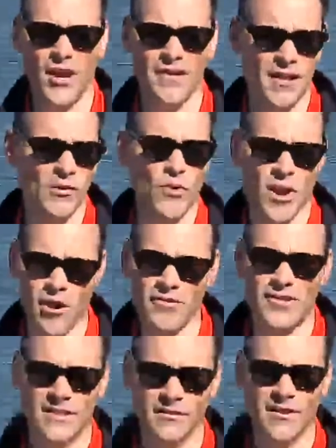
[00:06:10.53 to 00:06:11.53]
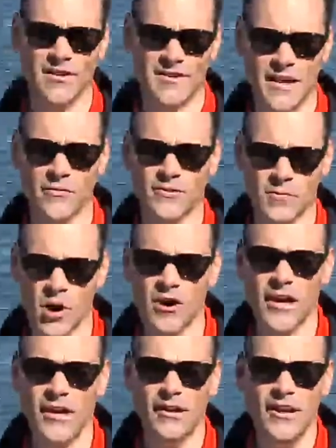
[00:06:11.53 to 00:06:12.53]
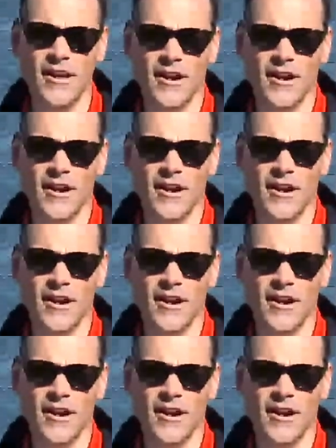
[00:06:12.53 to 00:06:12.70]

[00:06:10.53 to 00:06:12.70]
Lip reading: I think we are still in a seller's market.